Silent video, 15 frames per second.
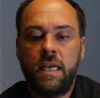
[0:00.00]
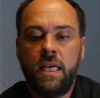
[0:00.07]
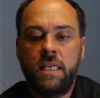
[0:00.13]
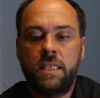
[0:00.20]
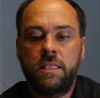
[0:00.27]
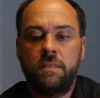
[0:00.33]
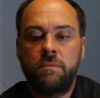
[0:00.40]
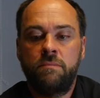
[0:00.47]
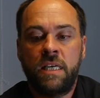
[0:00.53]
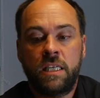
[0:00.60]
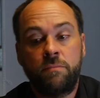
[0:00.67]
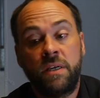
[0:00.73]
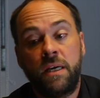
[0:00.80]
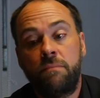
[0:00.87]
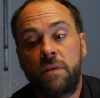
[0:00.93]
has
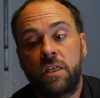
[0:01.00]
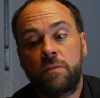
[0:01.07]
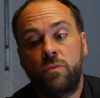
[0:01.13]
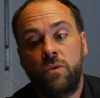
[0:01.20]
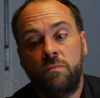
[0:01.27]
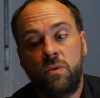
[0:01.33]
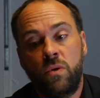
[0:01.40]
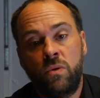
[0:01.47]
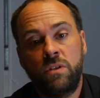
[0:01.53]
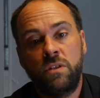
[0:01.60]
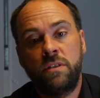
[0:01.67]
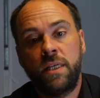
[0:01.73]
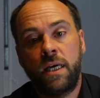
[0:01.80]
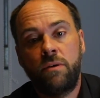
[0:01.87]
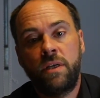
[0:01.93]
become much more
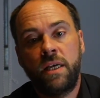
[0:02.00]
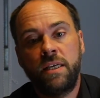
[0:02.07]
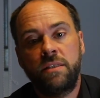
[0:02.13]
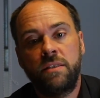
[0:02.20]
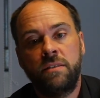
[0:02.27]
important nowadays,